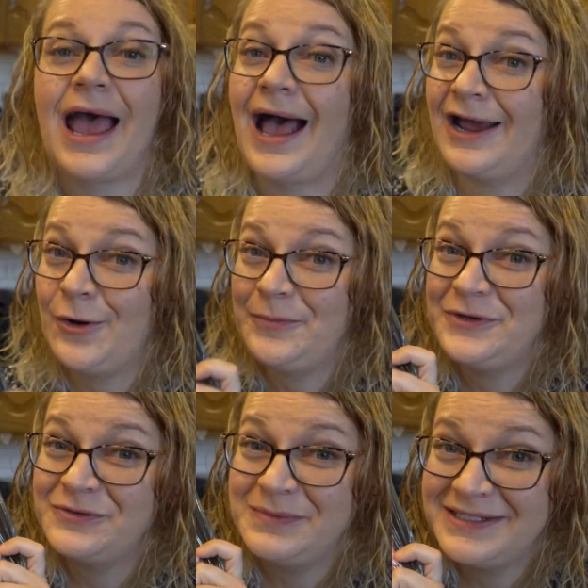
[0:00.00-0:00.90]
I hope
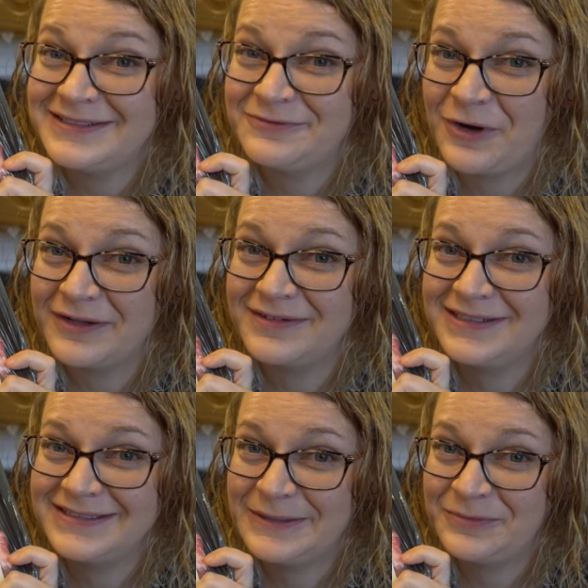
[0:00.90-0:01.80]
these meat
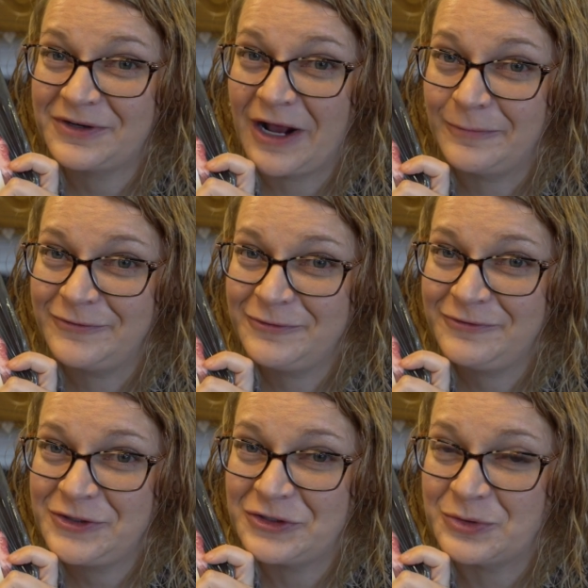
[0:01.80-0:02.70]
defrosting tips are helpful
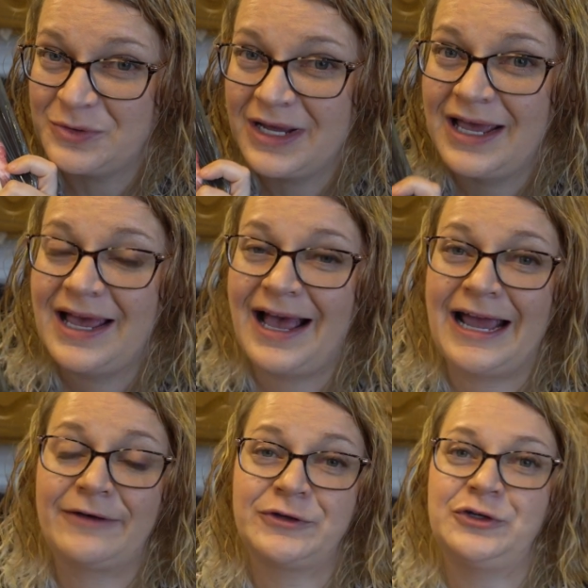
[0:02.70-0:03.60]
for you.
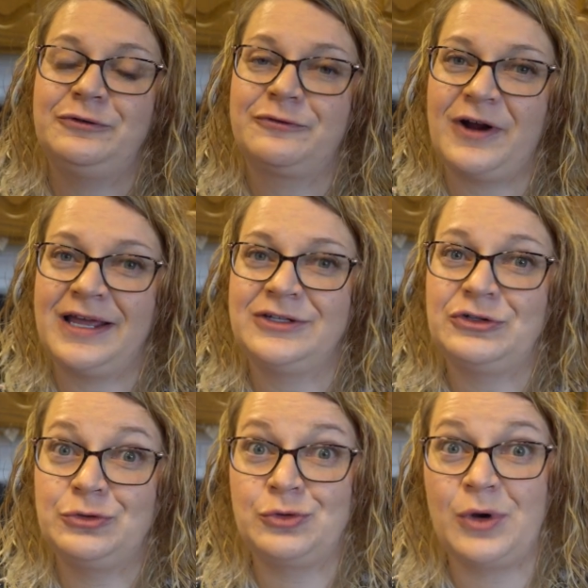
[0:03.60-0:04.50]
I have a good friend
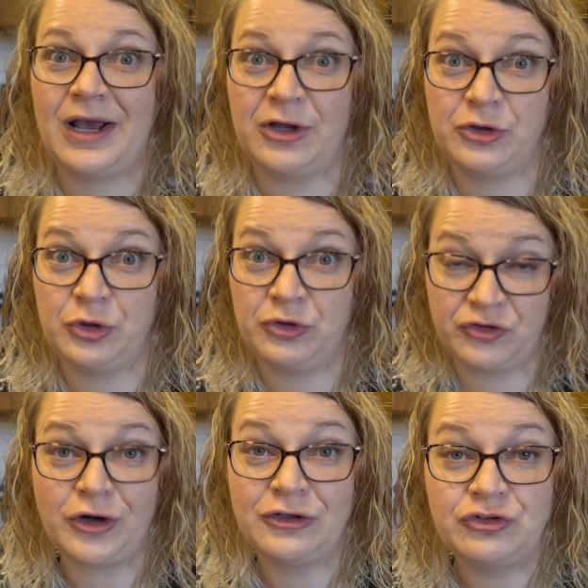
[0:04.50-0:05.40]
who
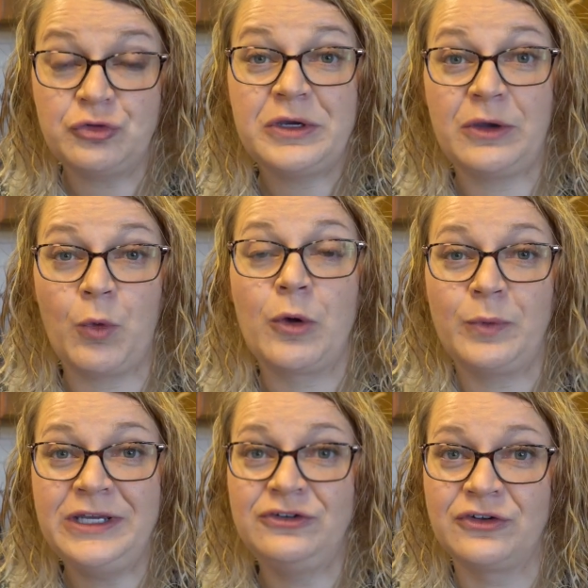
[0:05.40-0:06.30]
started doing
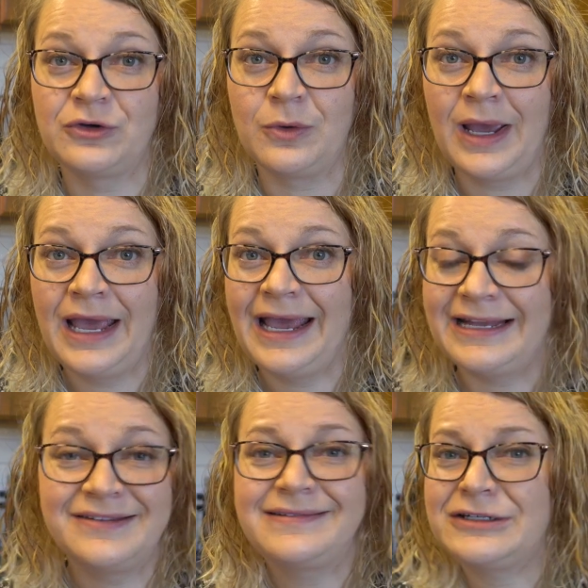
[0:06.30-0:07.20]
what we do
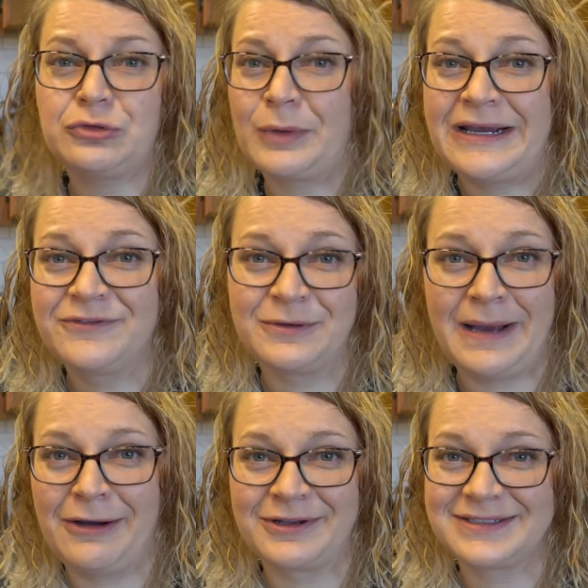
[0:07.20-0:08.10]
and still raves
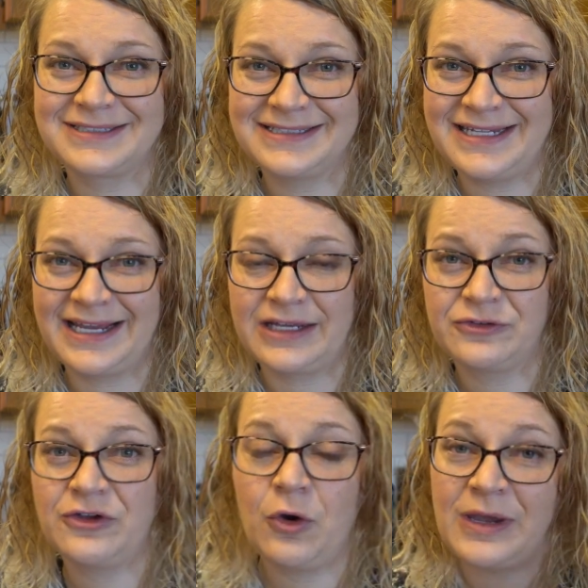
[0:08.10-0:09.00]
about it today.
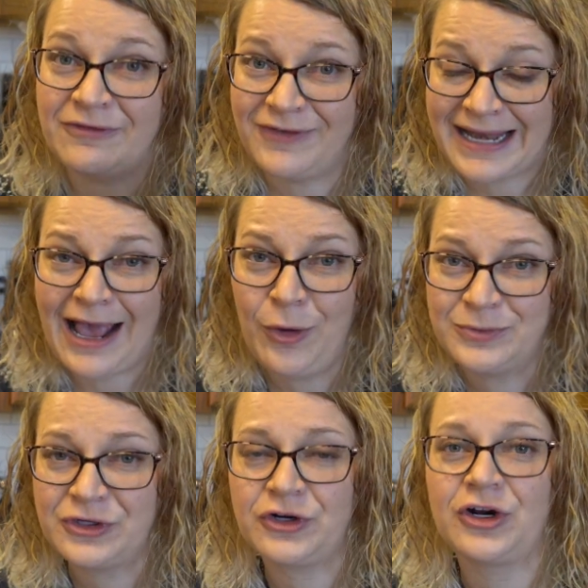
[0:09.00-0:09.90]
So if it
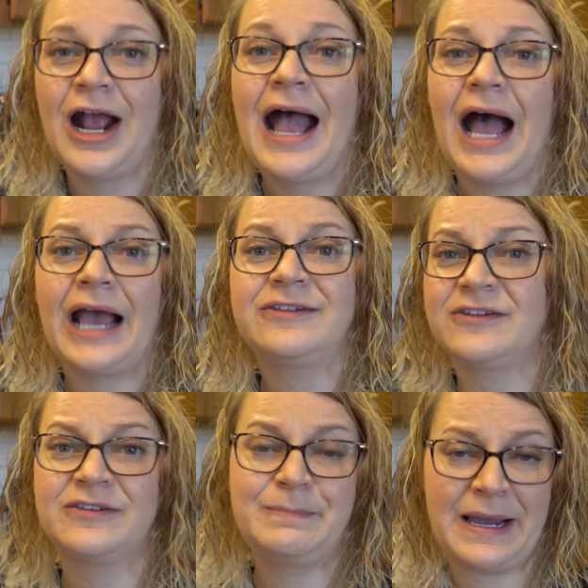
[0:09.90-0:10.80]
helped her, I
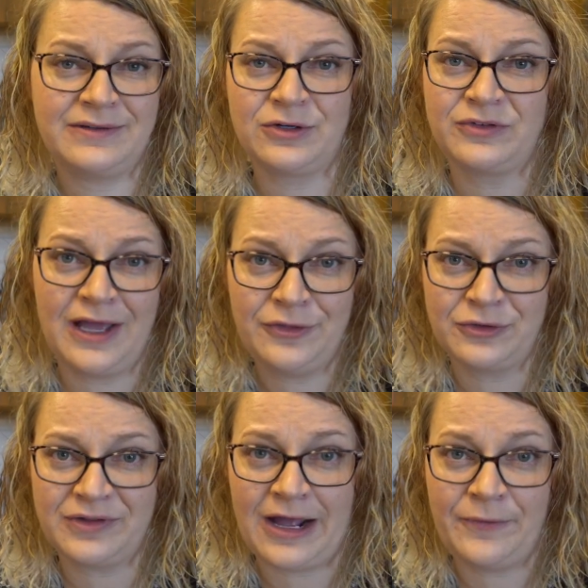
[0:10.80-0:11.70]
suspect there's
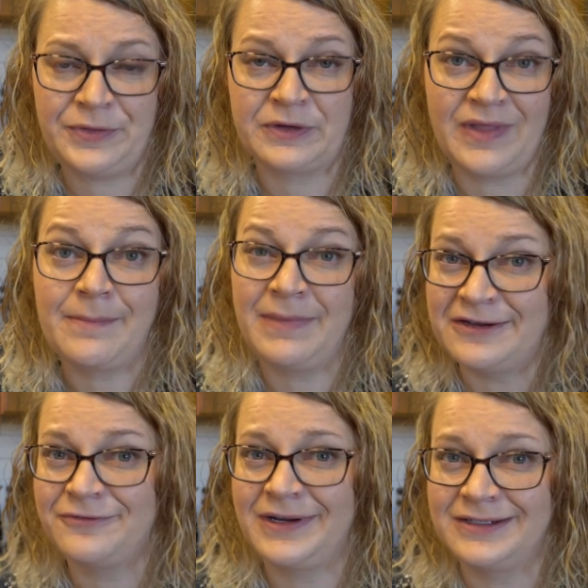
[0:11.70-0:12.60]
others out there that
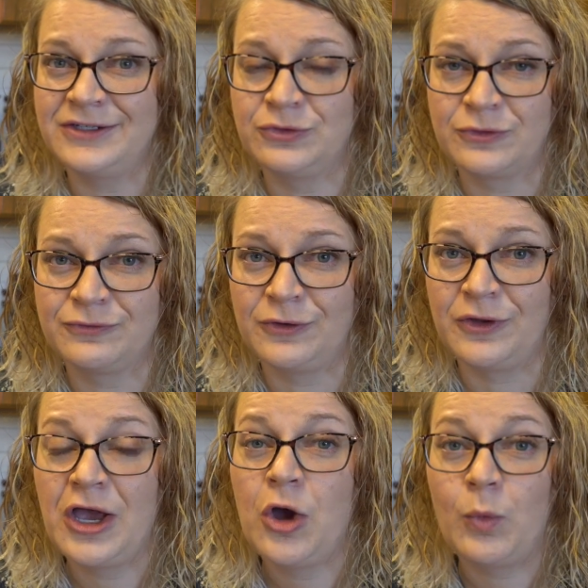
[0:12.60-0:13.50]
might find it
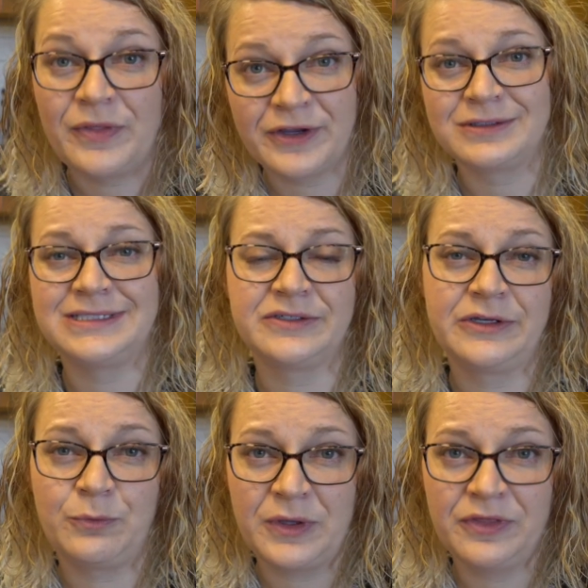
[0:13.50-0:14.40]
useful when they're
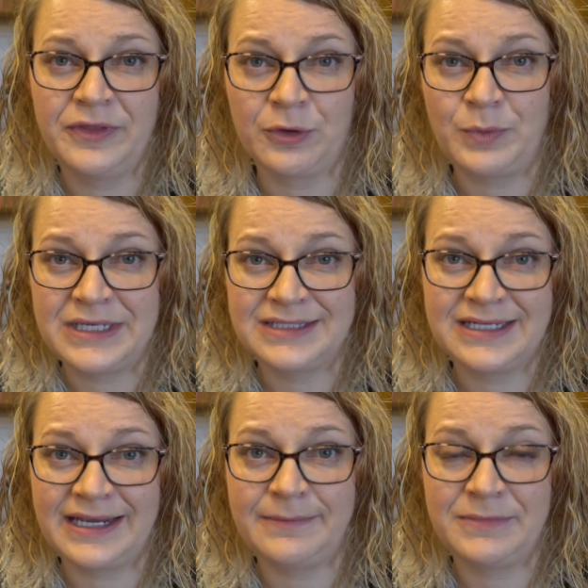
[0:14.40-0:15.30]
dealing with their
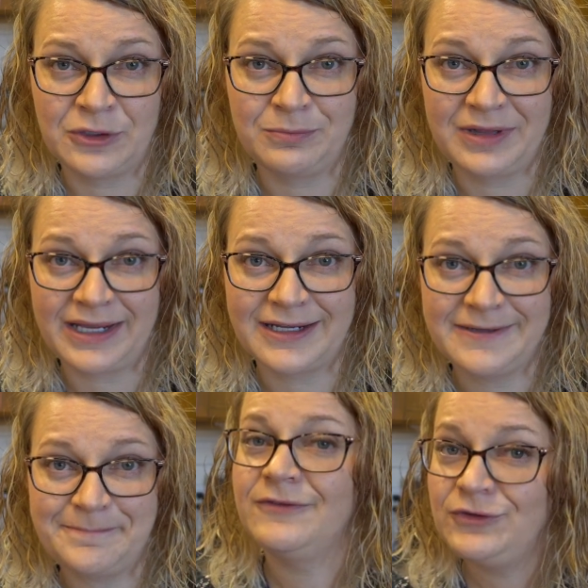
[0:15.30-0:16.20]
weekday meal
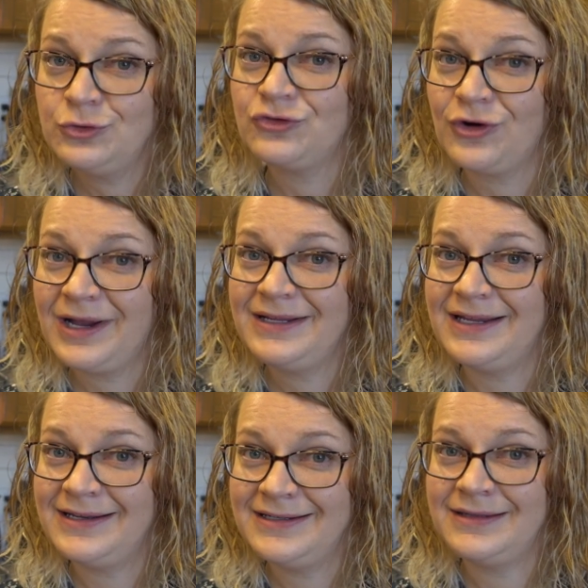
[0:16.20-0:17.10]
planning. If you tried
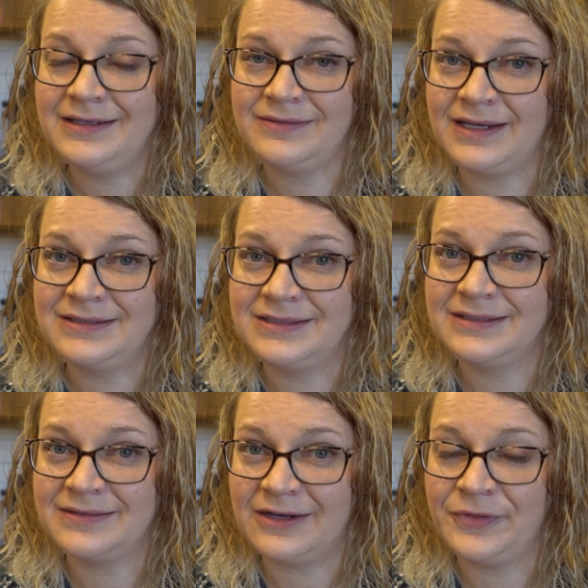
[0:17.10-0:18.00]
any of these
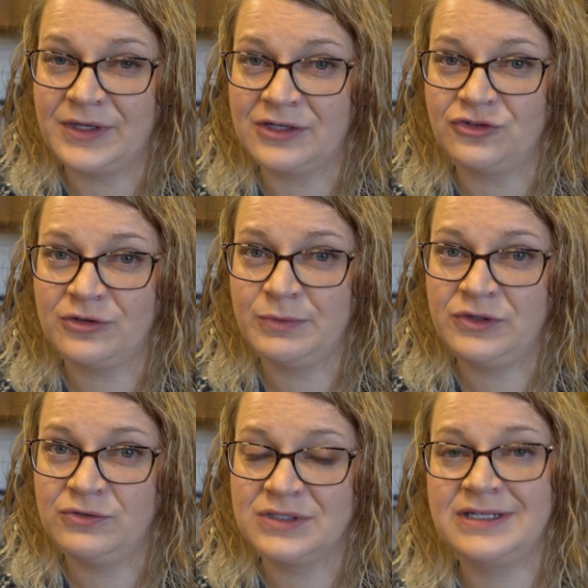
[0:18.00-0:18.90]
ideas out that I shared
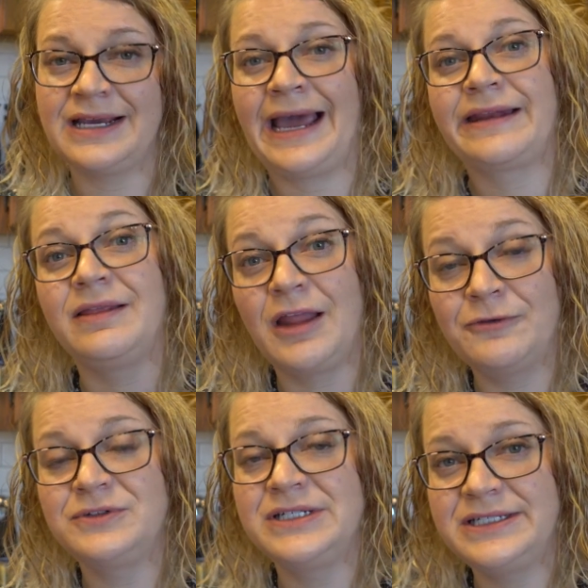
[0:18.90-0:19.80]
with you today, I'd
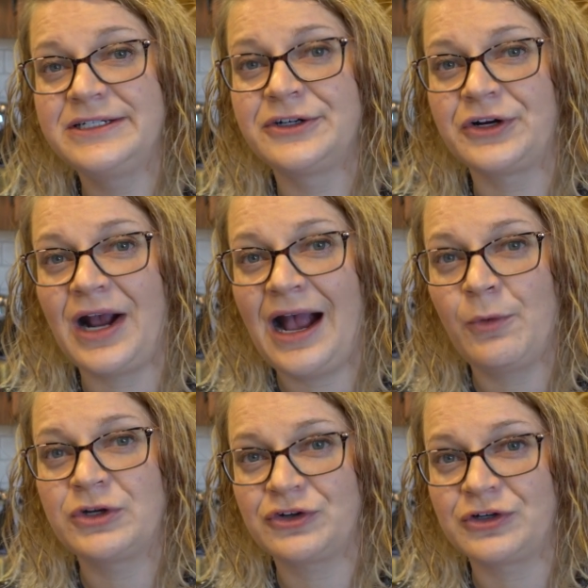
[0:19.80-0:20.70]
love to hear
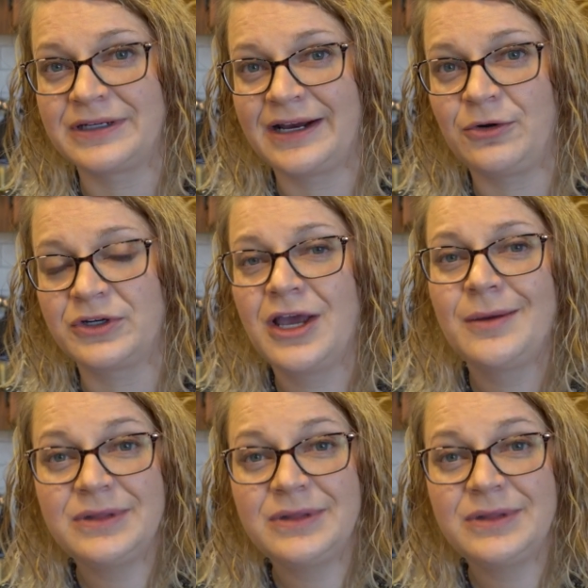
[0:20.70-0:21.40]
how it turned out.